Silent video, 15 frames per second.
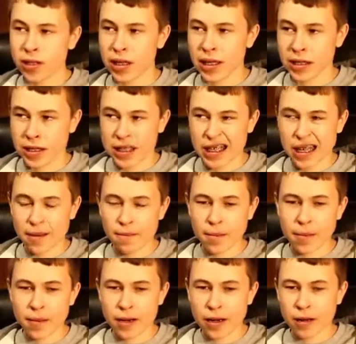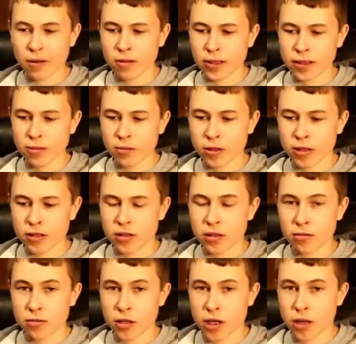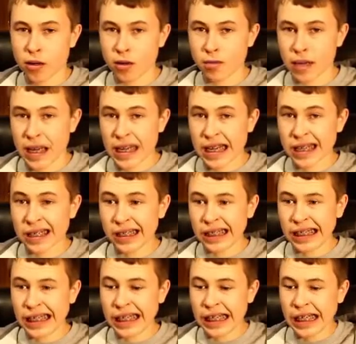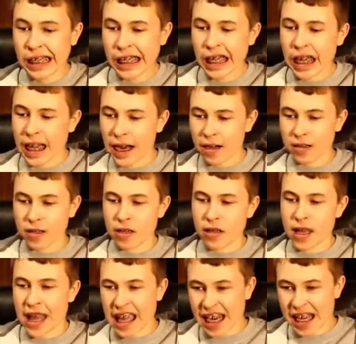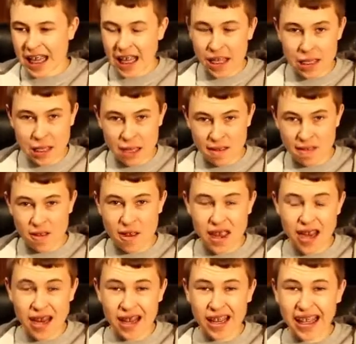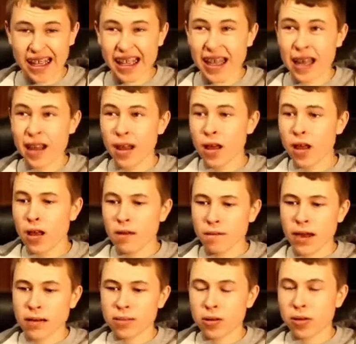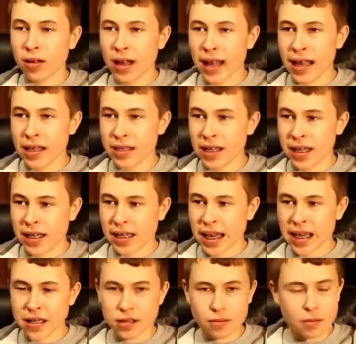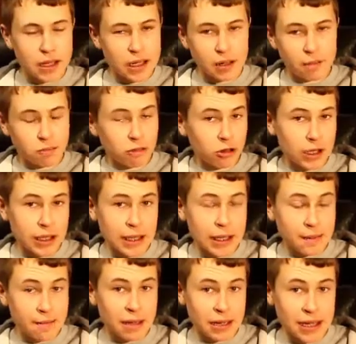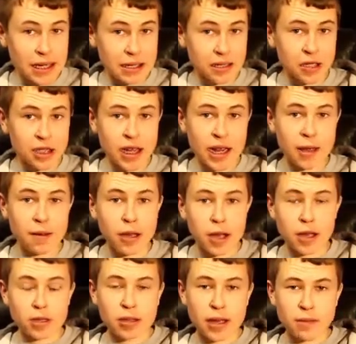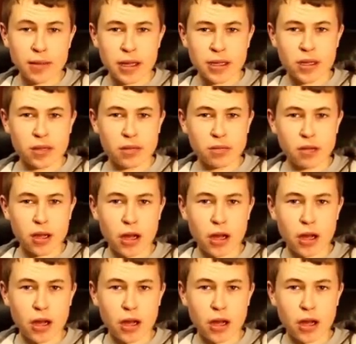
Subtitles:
is stiffer and always wants to return immediately after you hit it. If you hit it like that, fiberglass, it takes a minute for it to get back in its shape, so that means it's